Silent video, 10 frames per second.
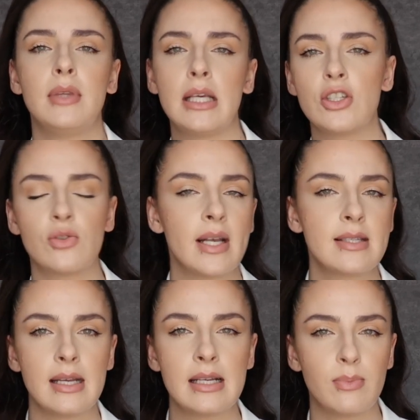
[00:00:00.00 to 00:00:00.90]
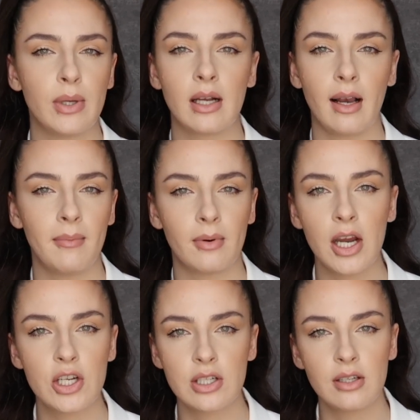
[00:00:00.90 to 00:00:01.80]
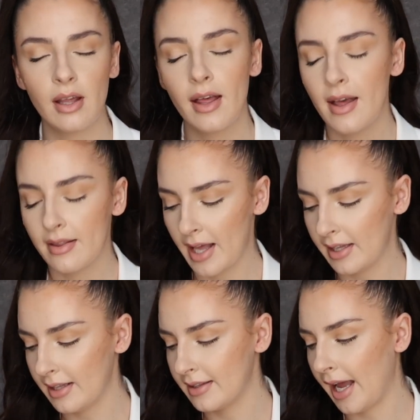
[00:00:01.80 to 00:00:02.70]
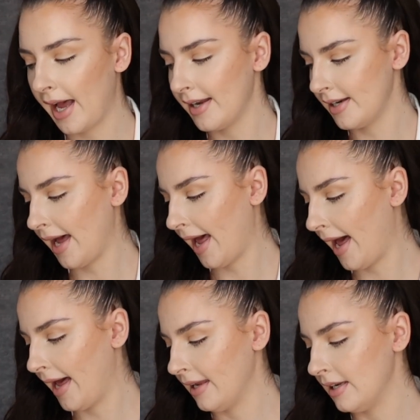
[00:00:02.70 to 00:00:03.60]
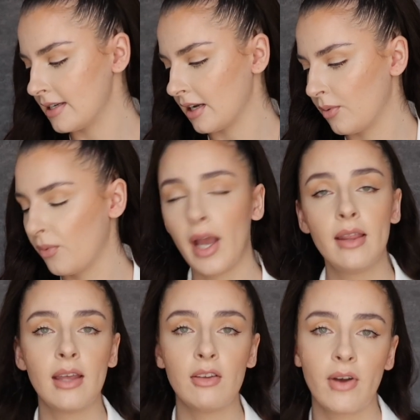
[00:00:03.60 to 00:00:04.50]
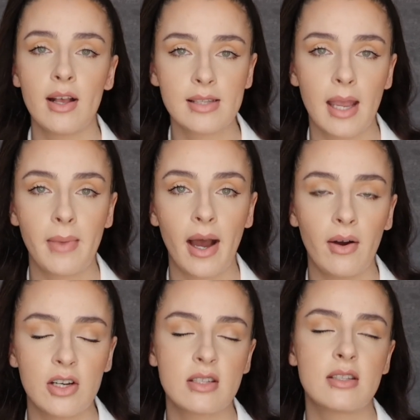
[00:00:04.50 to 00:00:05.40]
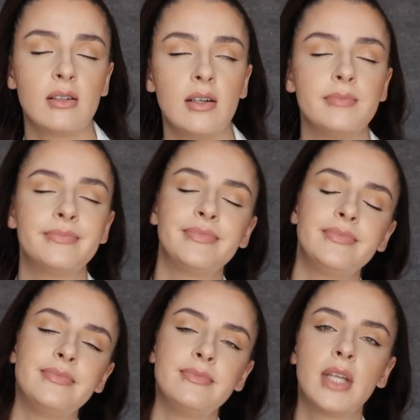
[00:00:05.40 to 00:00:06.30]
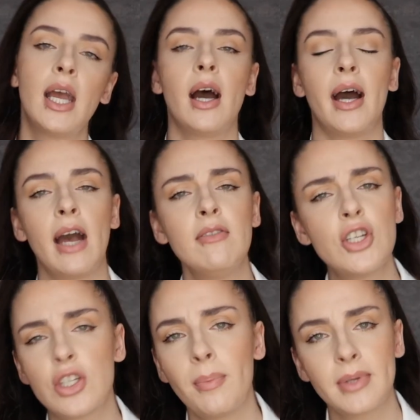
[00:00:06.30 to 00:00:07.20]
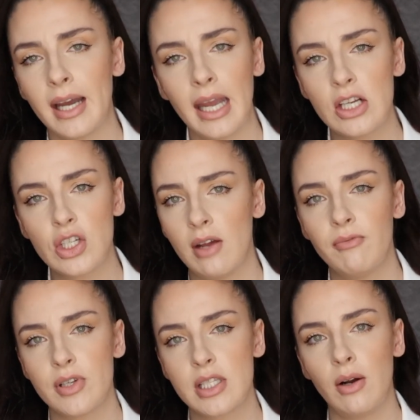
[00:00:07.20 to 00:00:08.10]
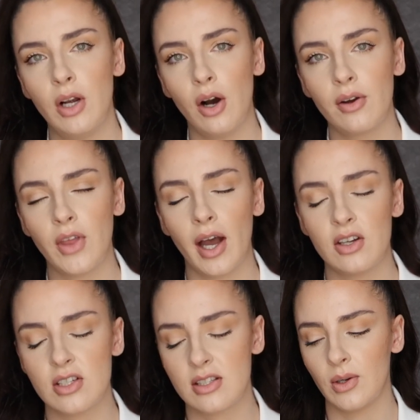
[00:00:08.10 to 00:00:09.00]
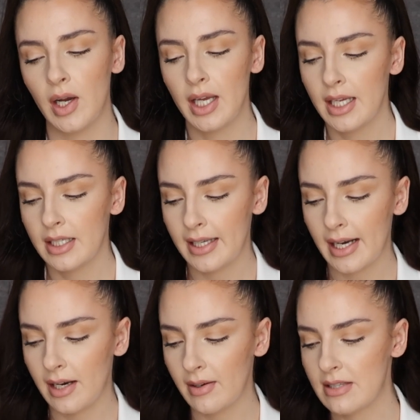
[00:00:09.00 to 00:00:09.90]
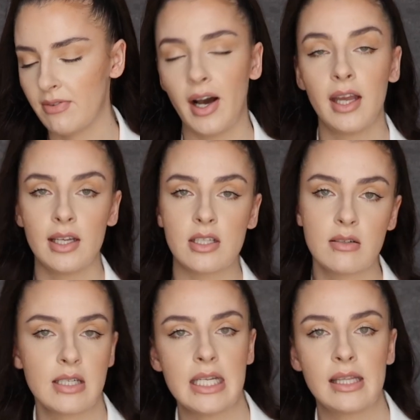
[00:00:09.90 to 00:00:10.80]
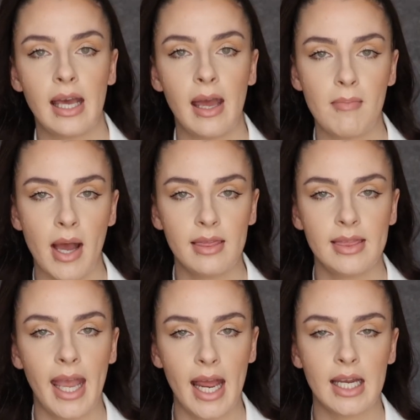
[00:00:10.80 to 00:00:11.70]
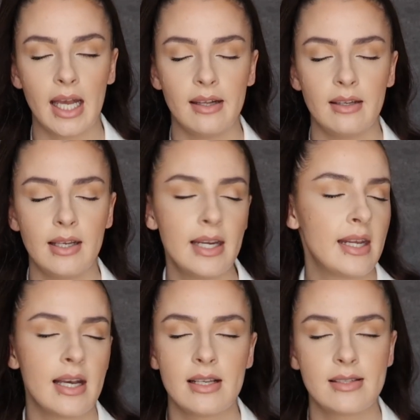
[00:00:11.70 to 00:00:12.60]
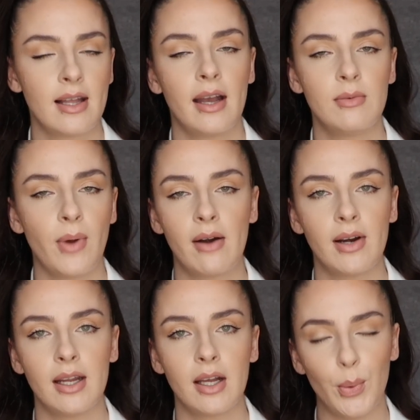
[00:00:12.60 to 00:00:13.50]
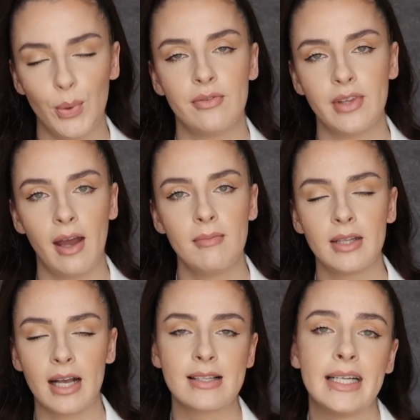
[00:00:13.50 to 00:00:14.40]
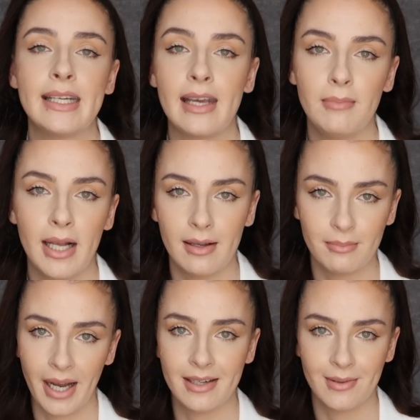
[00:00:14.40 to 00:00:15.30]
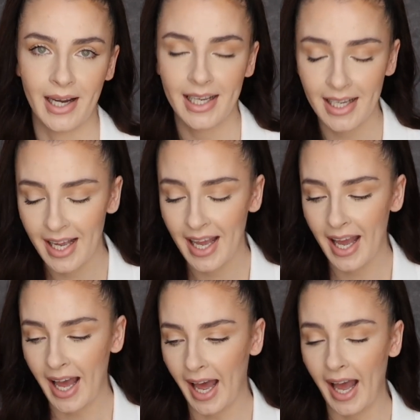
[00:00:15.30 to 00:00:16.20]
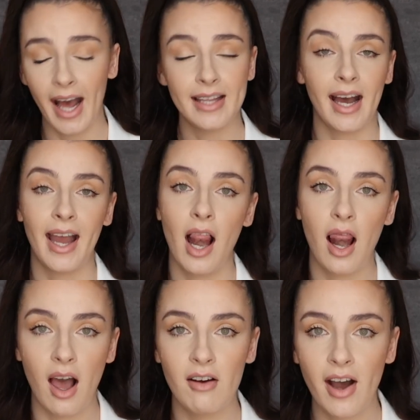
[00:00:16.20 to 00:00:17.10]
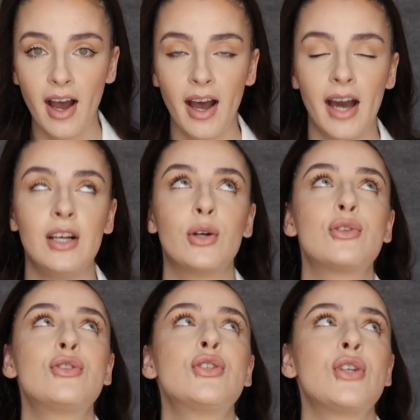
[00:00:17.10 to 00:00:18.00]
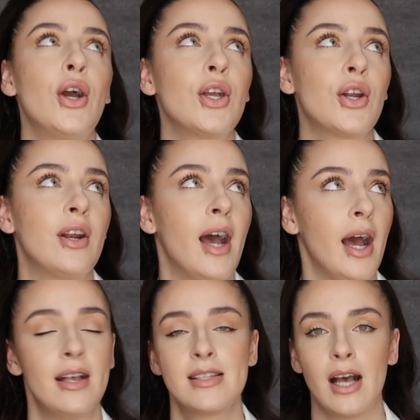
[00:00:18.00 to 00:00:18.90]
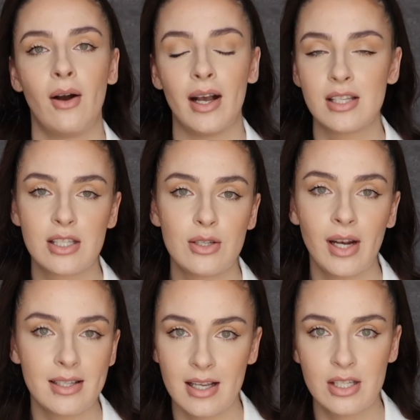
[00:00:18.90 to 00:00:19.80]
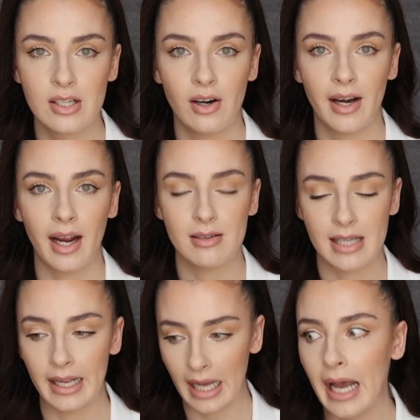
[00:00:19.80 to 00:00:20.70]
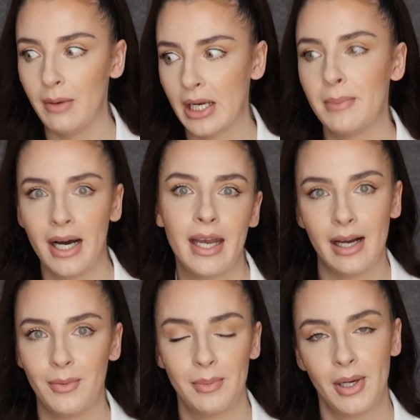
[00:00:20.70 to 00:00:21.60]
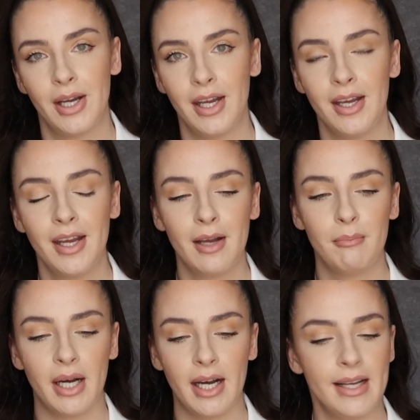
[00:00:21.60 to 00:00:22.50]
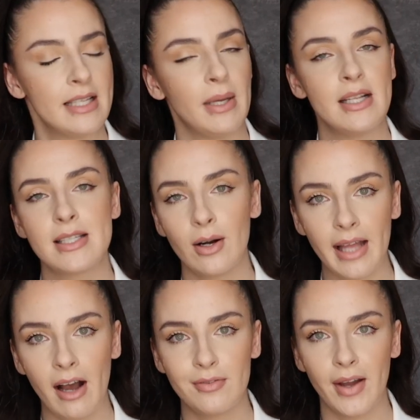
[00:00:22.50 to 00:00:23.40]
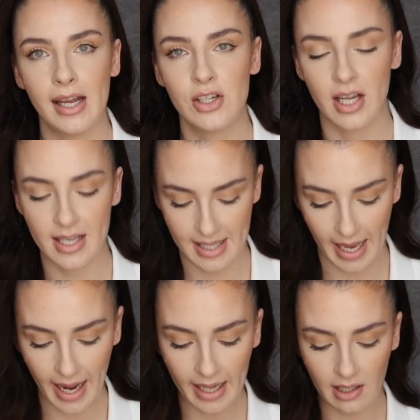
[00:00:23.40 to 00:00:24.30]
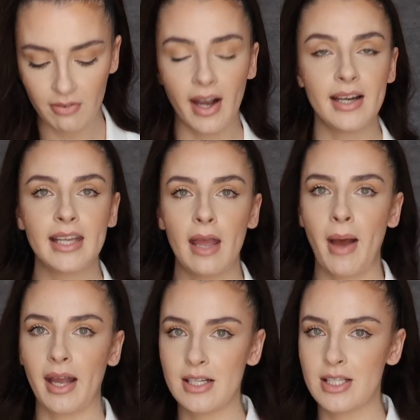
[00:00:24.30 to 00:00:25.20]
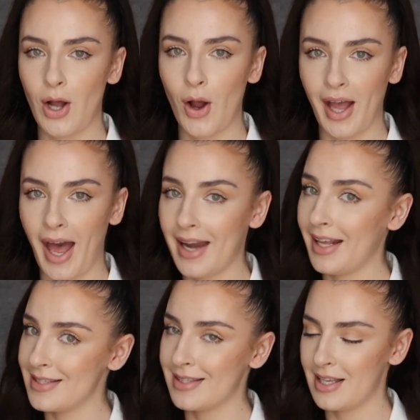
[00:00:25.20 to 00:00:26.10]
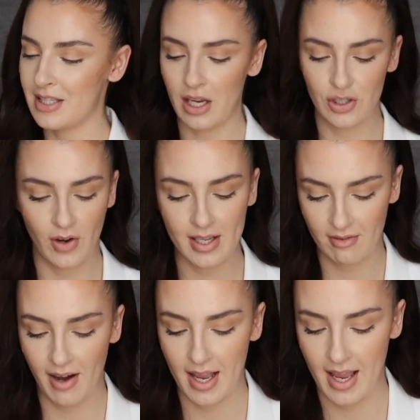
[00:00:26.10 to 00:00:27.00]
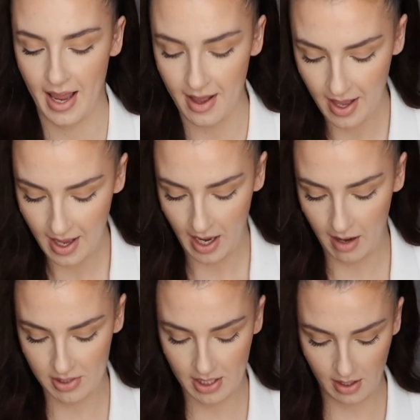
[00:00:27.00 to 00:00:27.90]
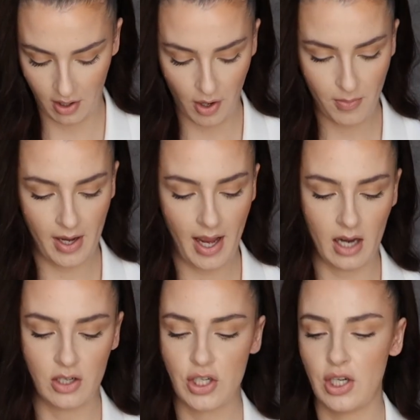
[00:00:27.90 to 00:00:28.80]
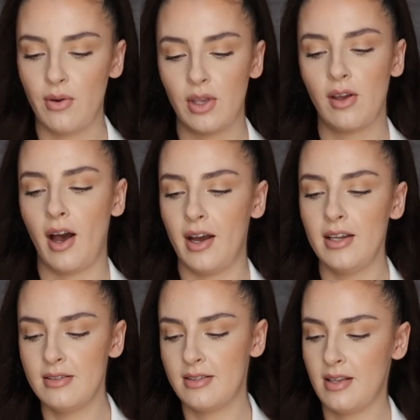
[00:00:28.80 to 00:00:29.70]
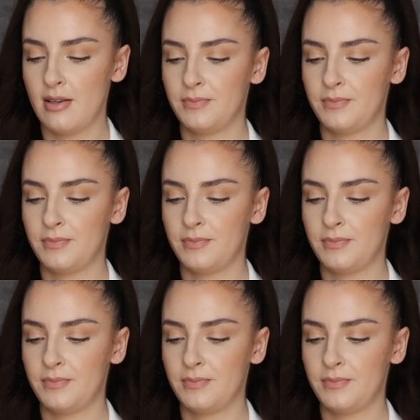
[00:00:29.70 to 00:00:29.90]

these dresses with a collaboration that they've done, and when they first came out I just thought, I haven't shopped at H&M for so long that I thought, no, it's fine, I don't need them. And then Lydia started wearing all of them. That's Lydia Millen, by the way. And I love her and looks so good on her. So as soon as I saw it, I was like, I want to buy it, I want to buy it. But it's been sold out for ages. And it finally came back in stock. And it's this dress right here. I'm just going to open it and show you guys.